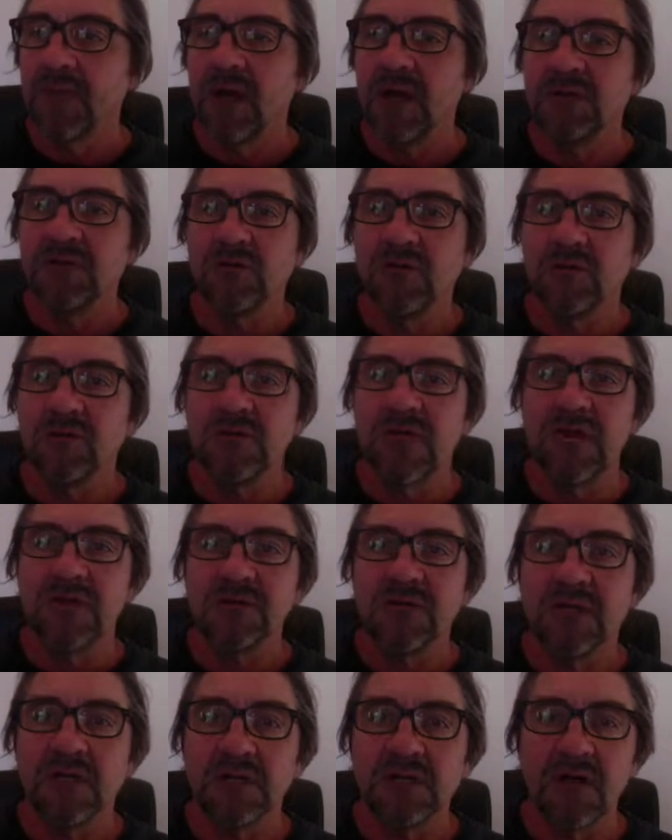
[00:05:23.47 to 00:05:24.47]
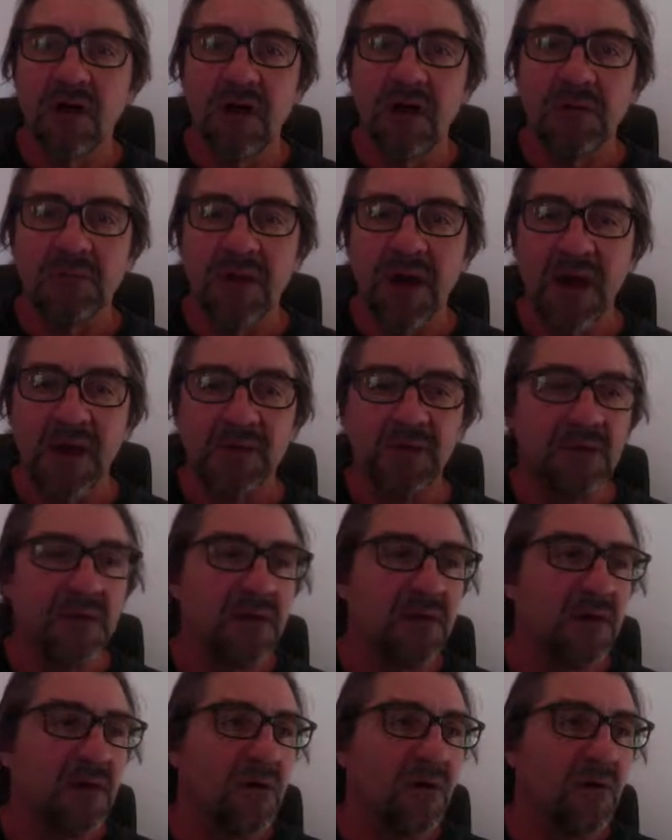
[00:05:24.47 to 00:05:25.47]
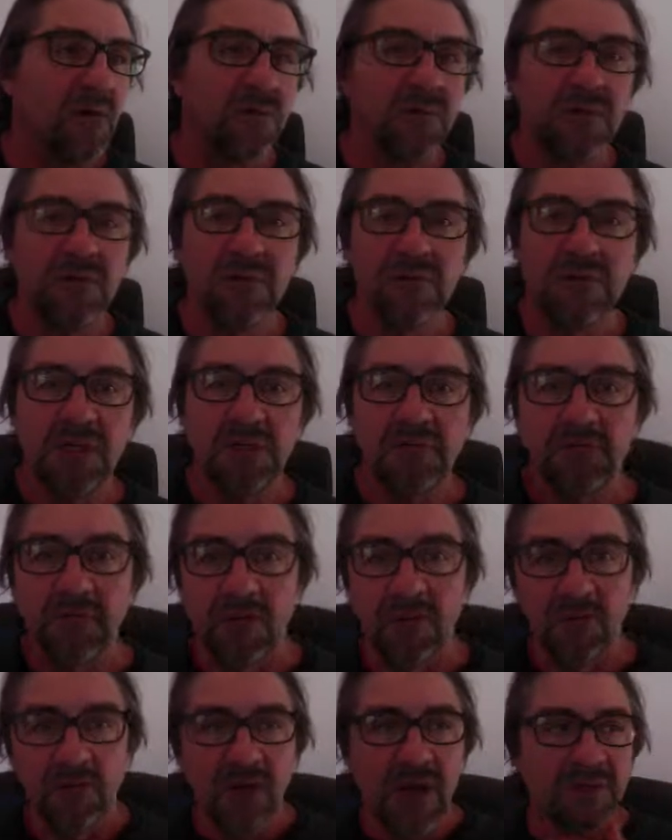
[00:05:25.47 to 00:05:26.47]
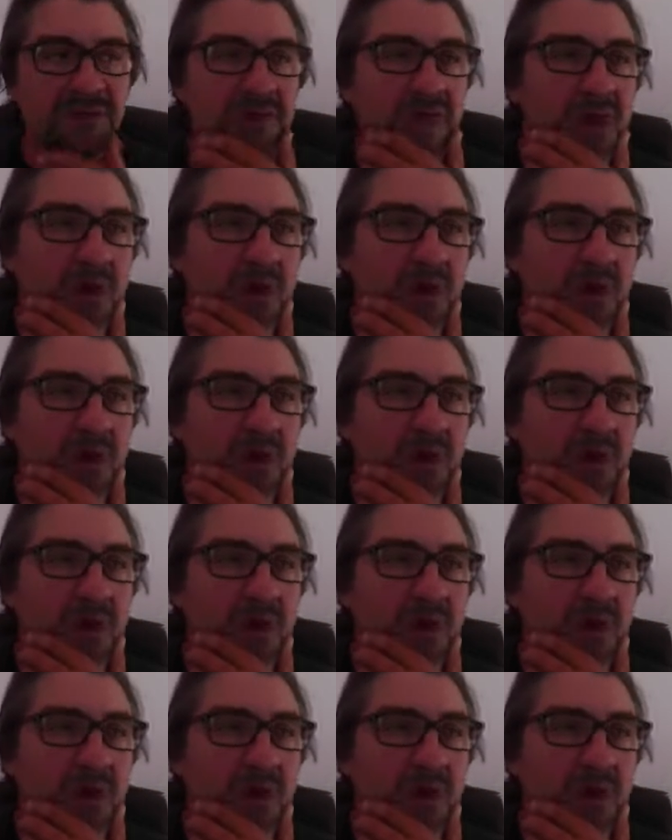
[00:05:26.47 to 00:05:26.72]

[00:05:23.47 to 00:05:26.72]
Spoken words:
I told you I was going to talk about, using photographs.